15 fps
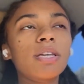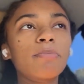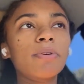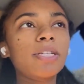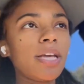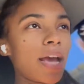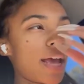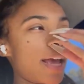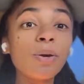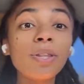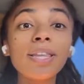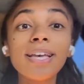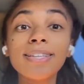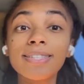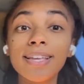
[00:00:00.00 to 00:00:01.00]
tip a day. So
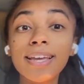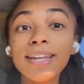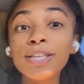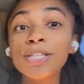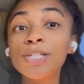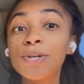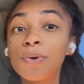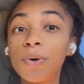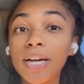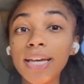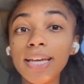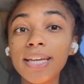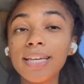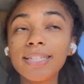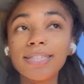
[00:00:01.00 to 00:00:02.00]
let's get into
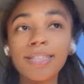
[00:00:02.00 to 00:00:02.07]
it.